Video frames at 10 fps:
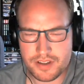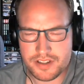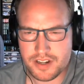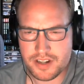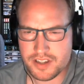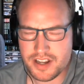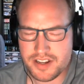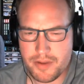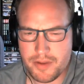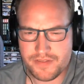They
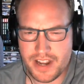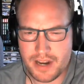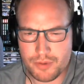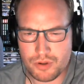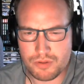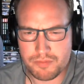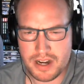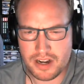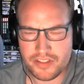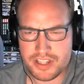said demos available
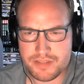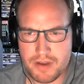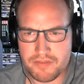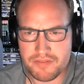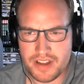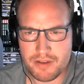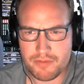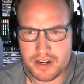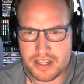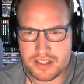middle of this month, and
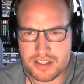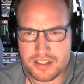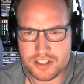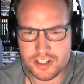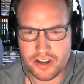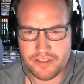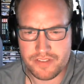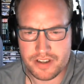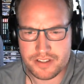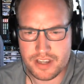it releases July
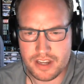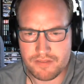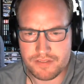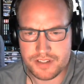13th.